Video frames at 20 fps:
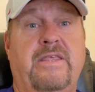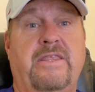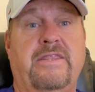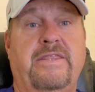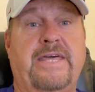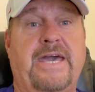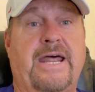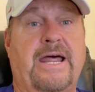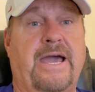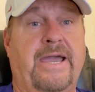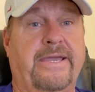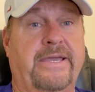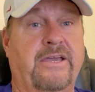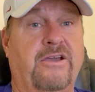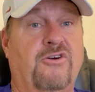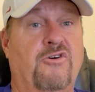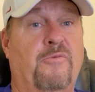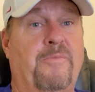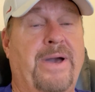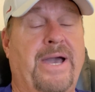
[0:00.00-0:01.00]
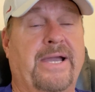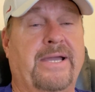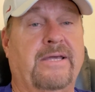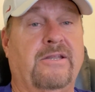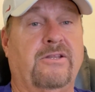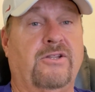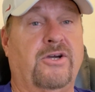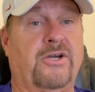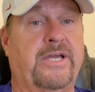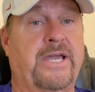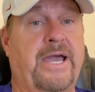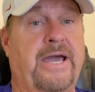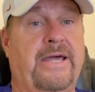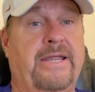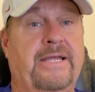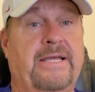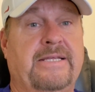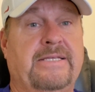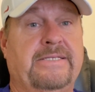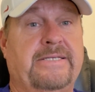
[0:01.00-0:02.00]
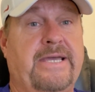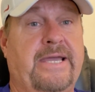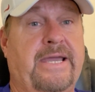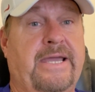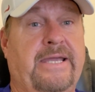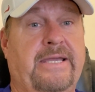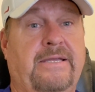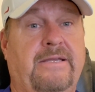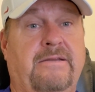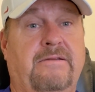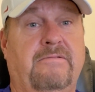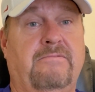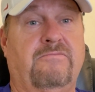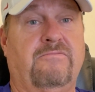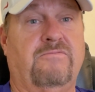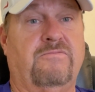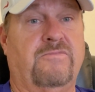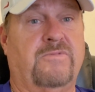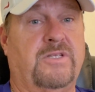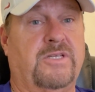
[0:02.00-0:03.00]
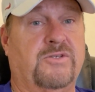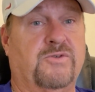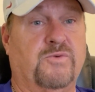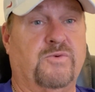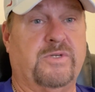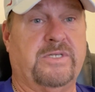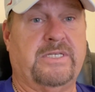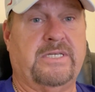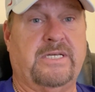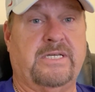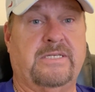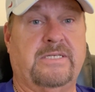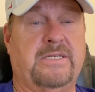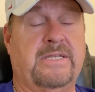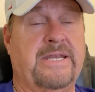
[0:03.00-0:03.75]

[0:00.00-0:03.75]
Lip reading: that I can go back and look at and say, this was this.